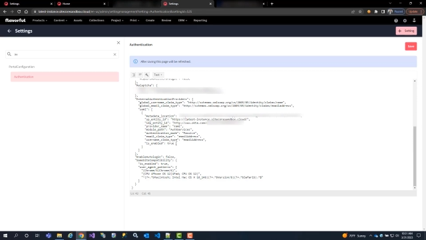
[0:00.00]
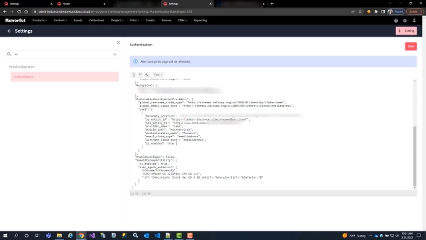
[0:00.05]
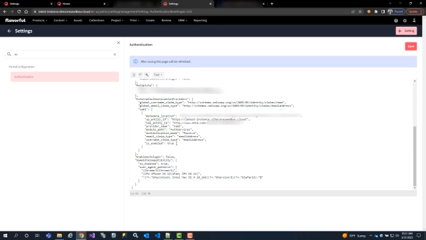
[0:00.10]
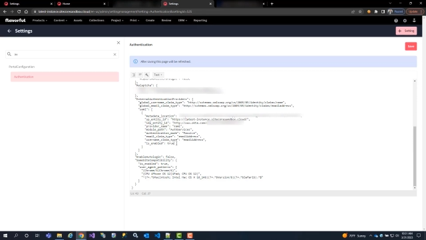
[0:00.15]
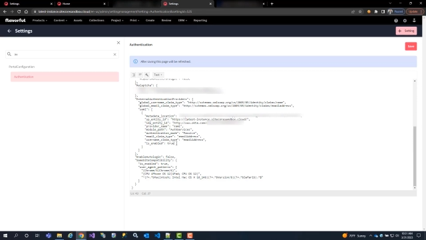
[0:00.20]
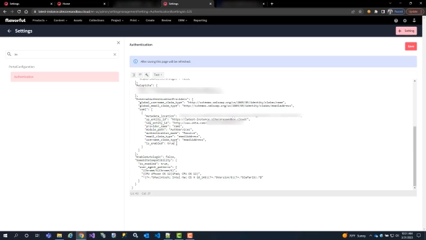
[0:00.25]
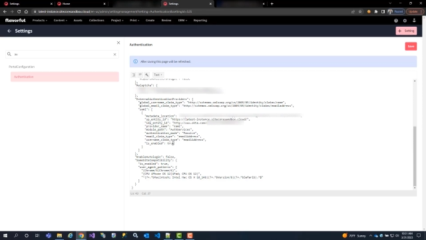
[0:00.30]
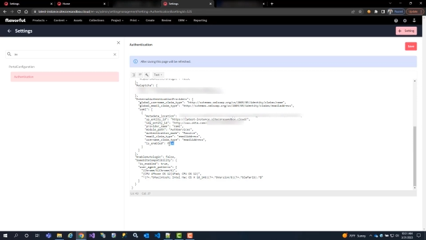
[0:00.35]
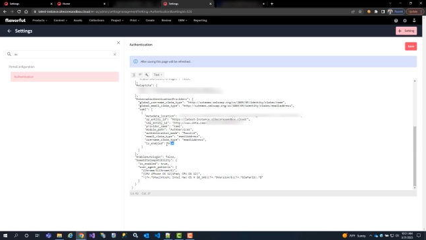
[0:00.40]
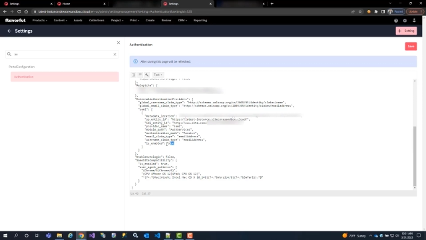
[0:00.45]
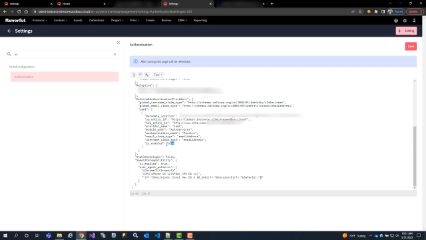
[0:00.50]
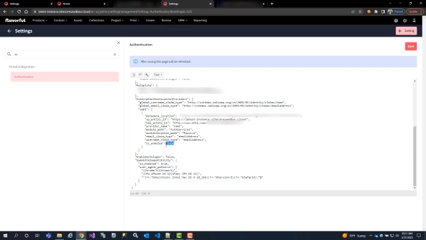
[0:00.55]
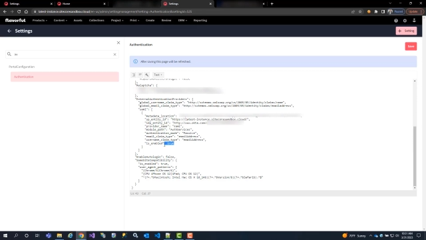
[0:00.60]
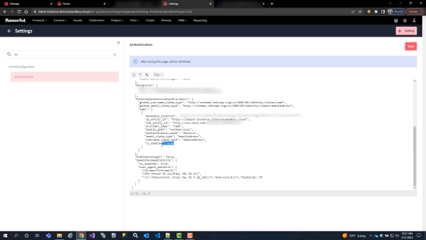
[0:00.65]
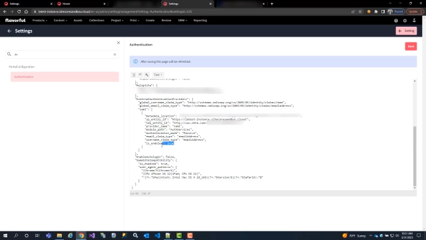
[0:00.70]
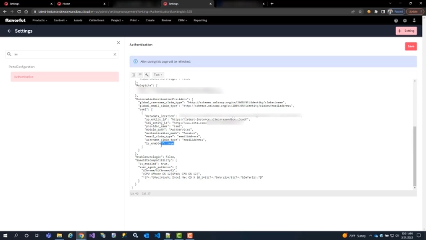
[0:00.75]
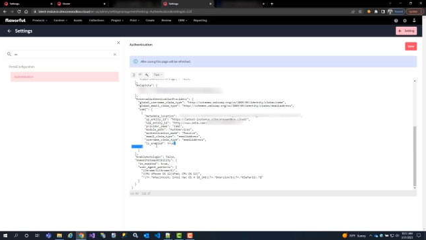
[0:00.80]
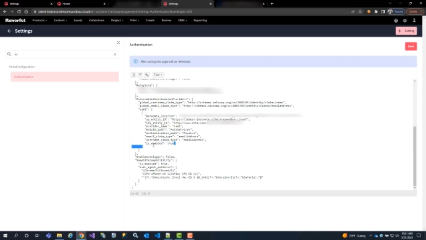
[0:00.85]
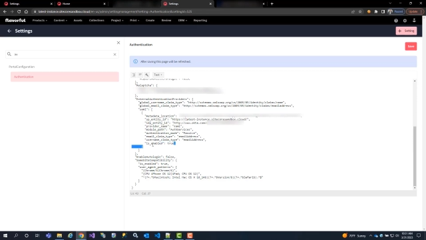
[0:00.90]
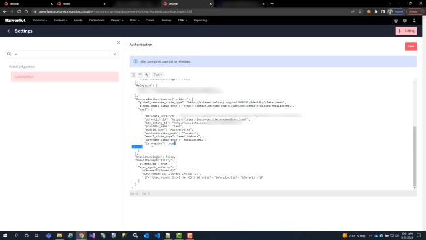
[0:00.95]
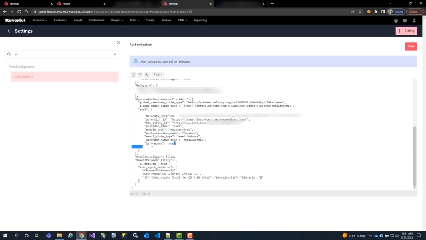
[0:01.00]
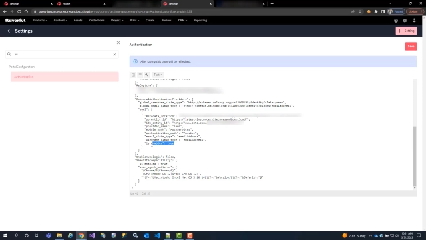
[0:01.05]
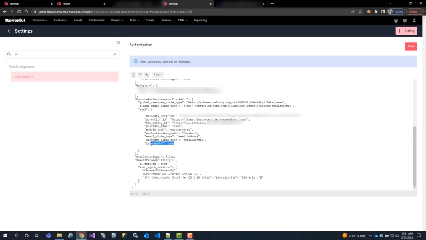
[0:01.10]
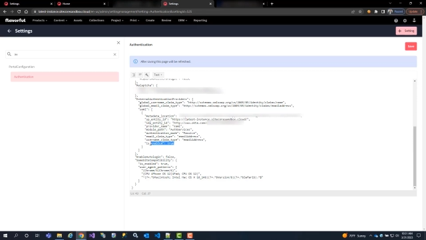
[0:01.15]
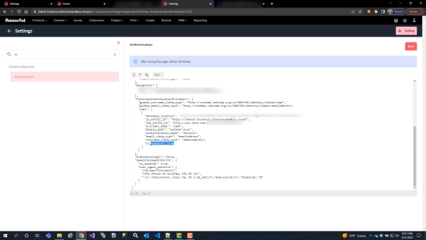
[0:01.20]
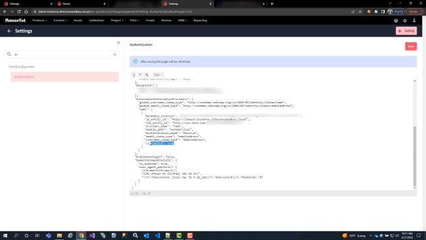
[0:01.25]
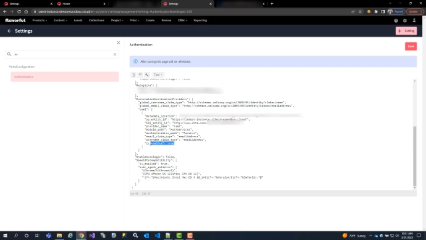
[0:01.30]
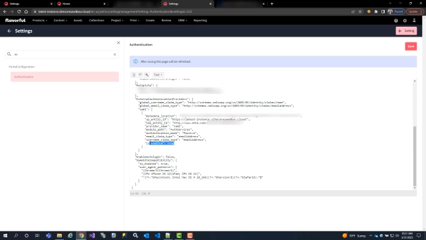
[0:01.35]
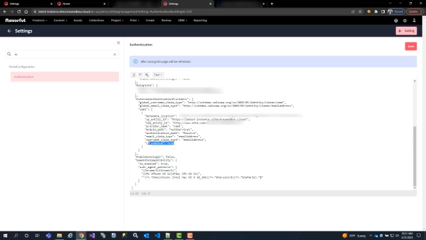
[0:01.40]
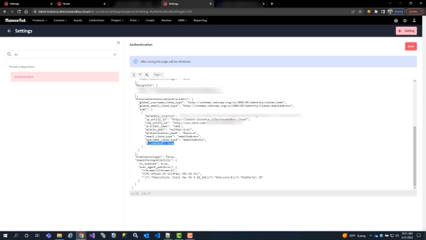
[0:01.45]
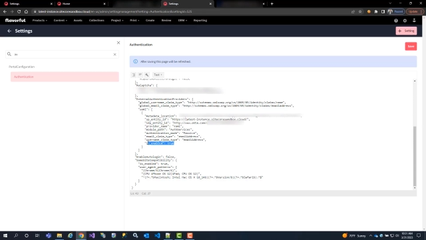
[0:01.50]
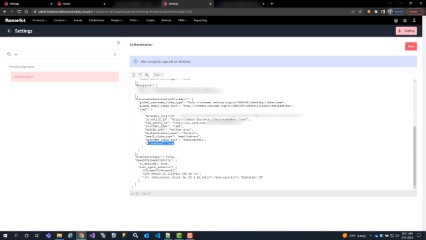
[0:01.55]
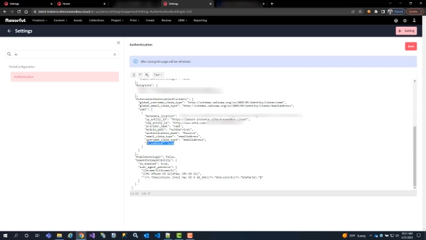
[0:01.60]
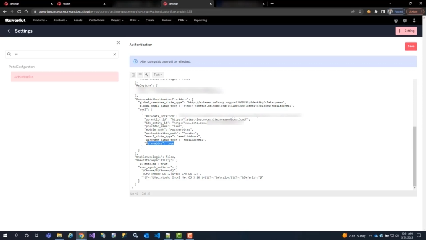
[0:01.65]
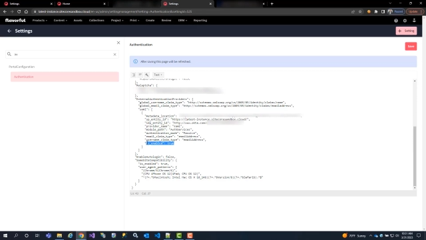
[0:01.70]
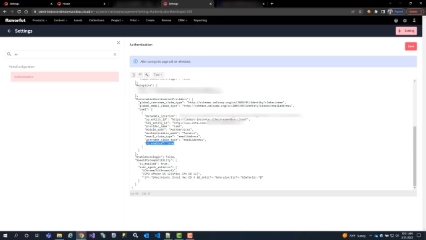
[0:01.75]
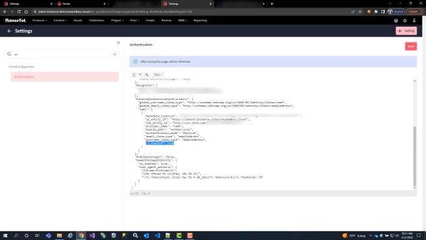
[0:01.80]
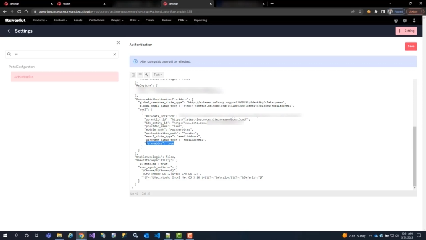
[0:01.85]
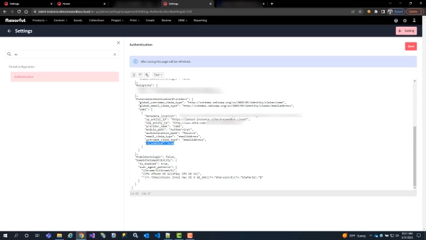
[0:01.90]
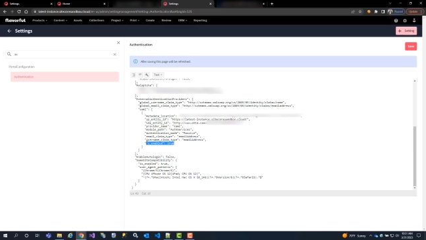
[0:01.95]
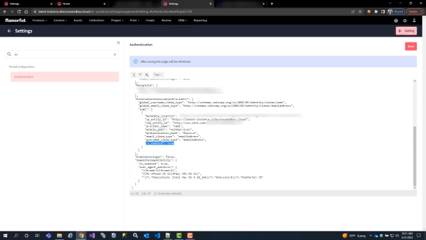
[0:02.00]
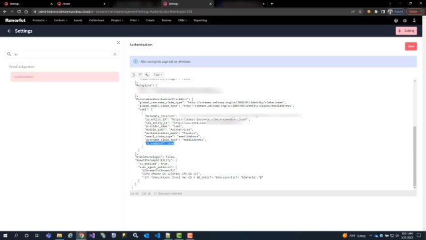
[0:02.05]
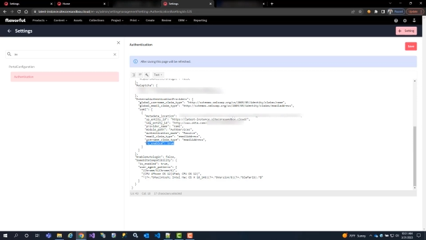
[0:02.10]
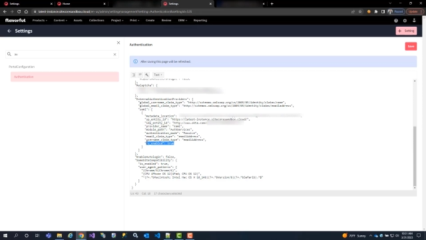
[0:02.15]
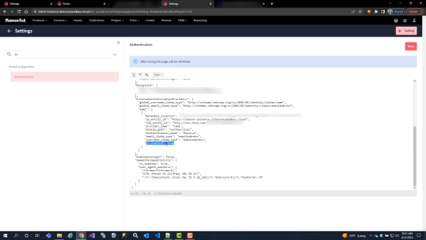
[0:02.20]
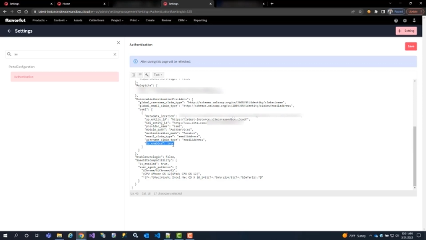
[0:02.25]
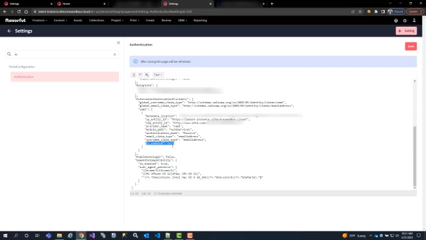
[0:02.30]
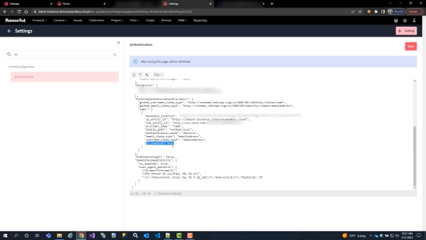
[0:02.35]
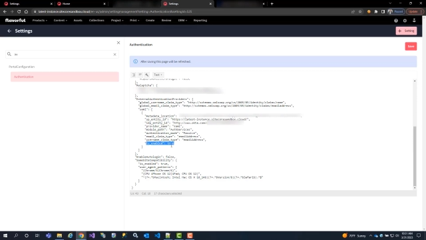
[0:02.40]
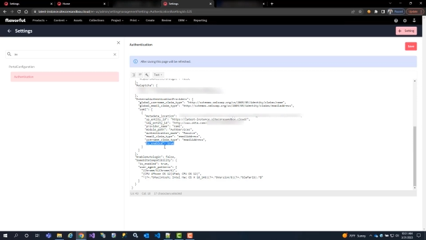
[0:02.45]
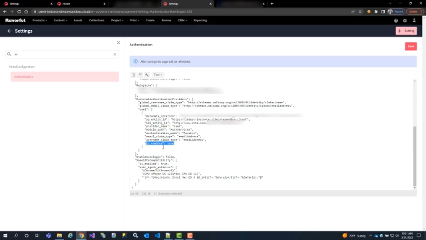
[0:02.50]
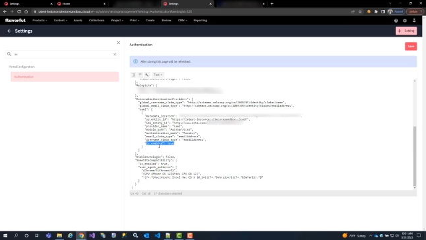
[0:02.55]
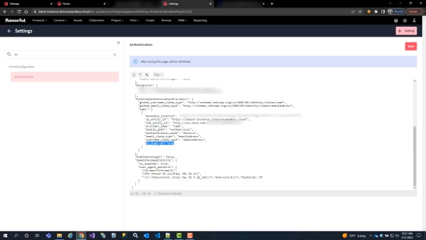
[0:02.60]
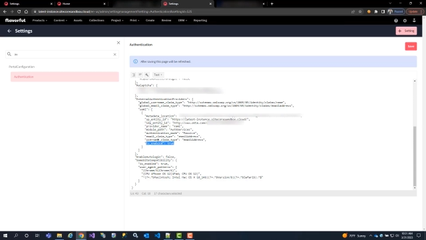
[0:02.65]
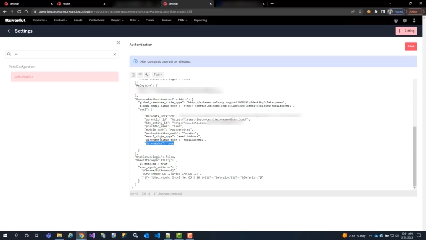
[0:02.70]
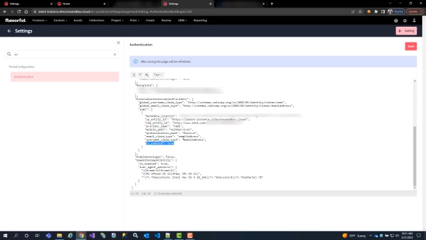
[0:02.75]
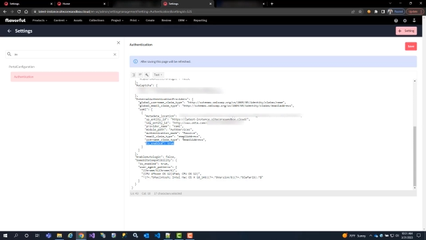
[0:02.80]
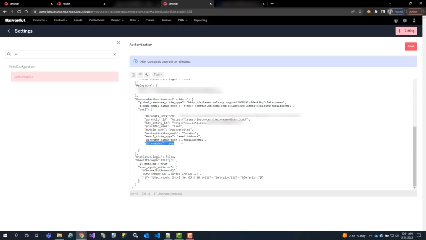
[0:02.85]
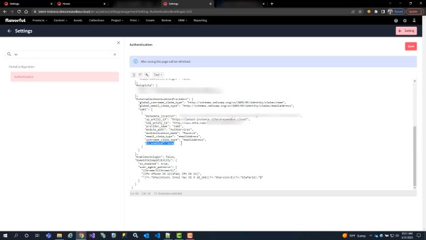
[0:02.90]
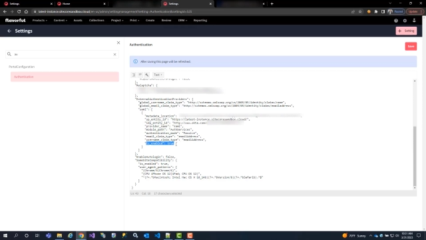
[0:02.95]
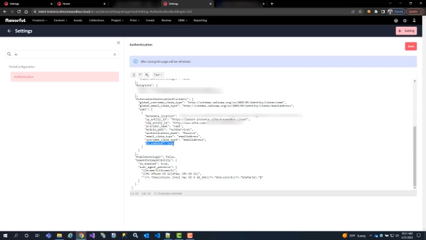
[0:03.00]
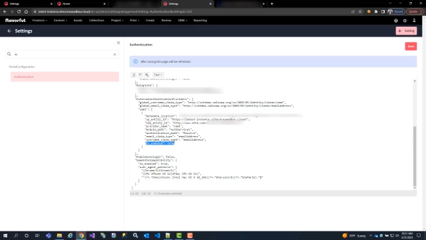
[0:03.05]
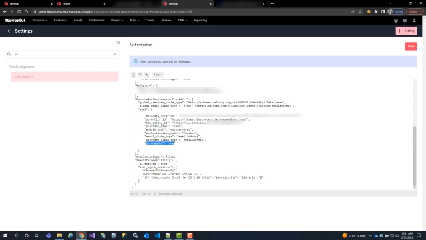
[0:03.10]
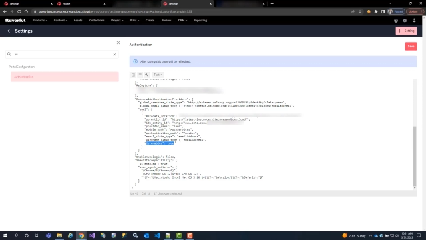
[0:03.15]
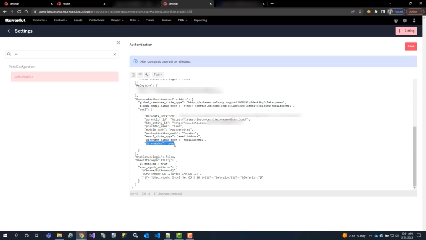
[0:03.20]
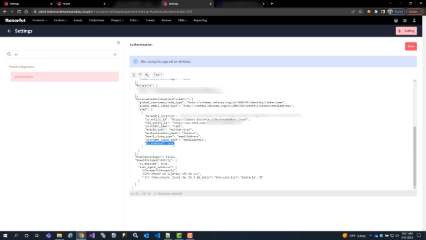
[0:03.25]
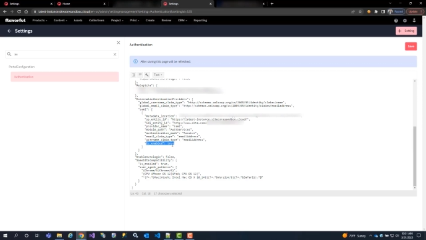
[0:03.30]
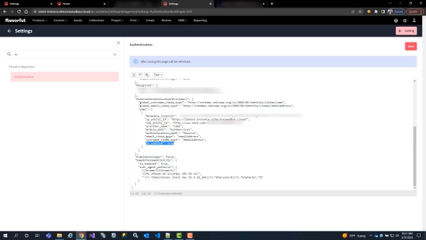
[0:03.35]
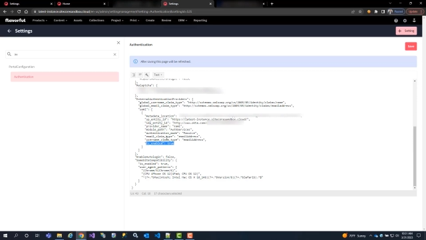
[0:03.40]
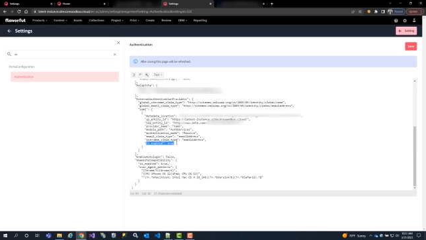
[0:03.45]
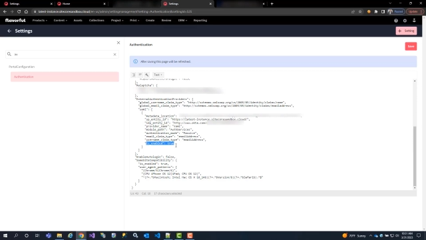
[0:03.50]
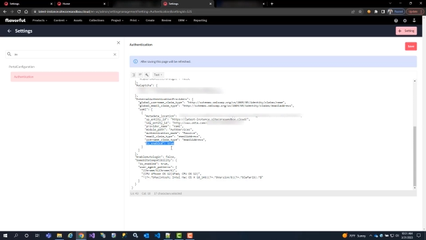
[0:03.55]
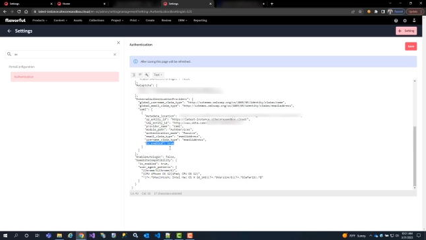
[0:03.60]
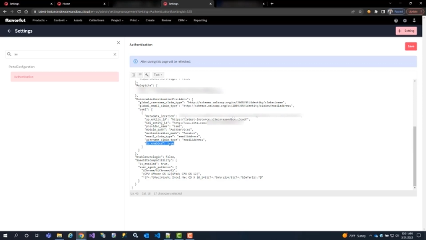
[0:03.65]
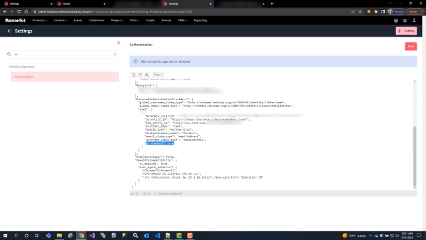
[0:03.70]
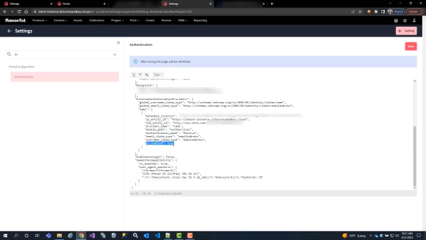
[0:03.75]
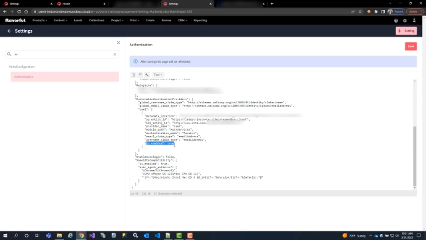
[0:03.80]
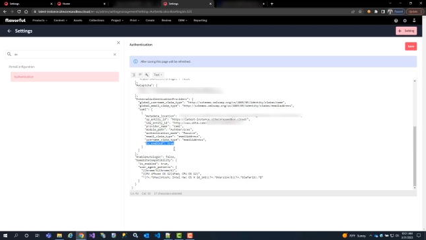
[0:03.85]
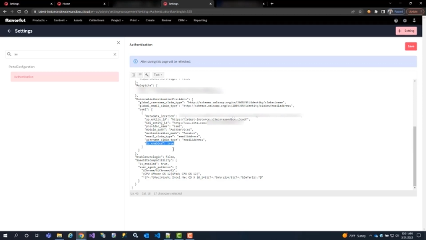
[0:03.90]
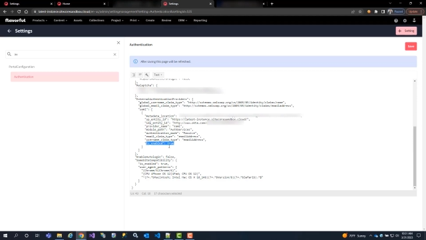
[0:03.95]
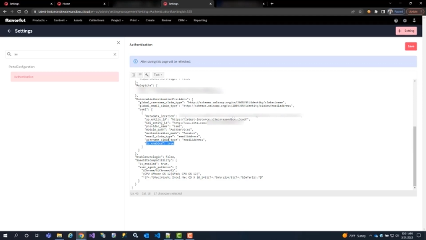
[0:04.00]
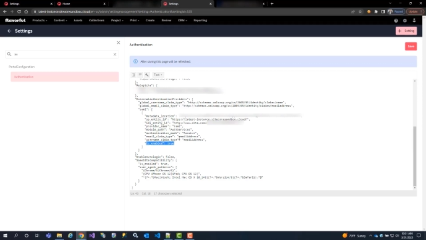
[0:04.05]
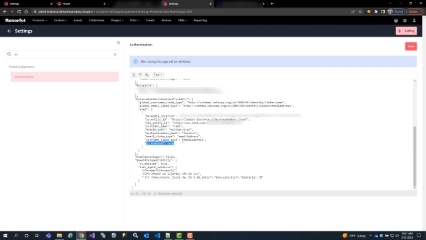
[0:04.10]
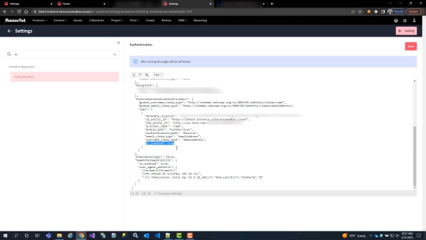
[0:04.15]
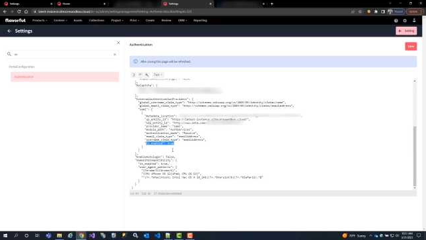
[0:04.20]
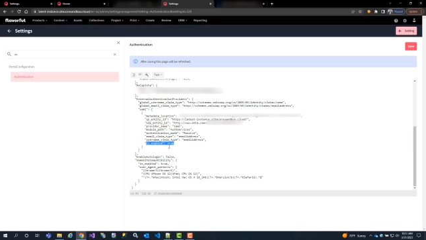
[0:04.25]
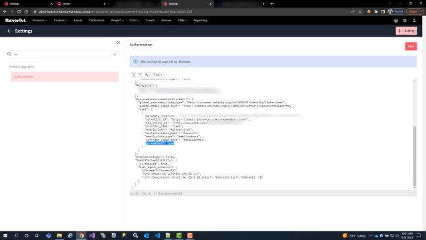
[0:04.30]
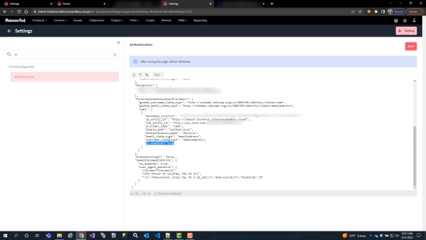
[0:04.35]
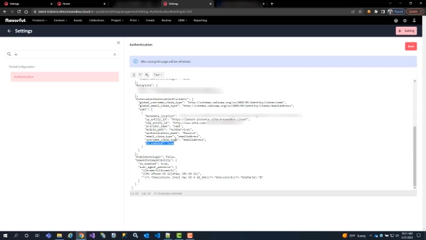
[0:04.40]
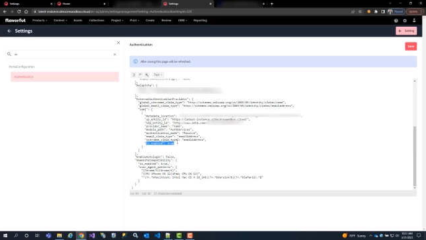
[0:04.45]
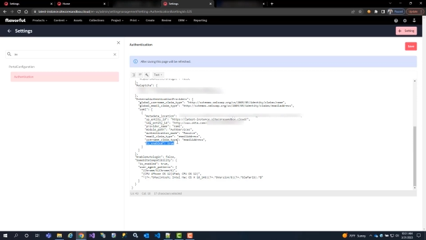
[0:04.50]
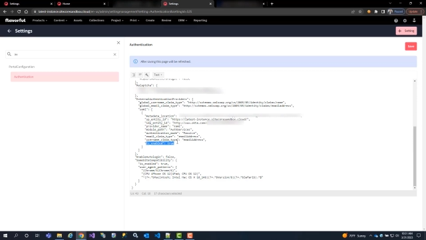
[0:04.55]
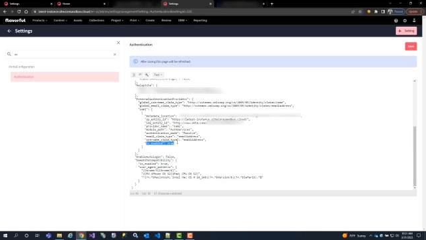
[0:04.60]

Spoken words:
Nobody's mouth can be seen.